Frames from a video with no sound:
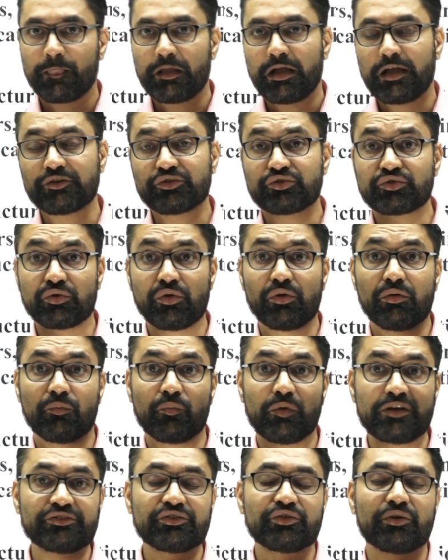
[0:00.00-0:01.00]
And so
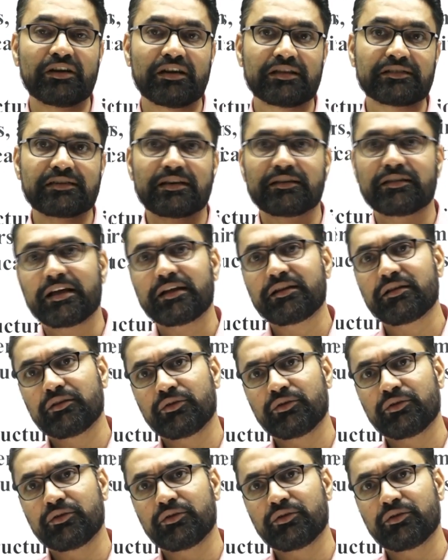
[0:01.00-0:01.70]
once you understand that,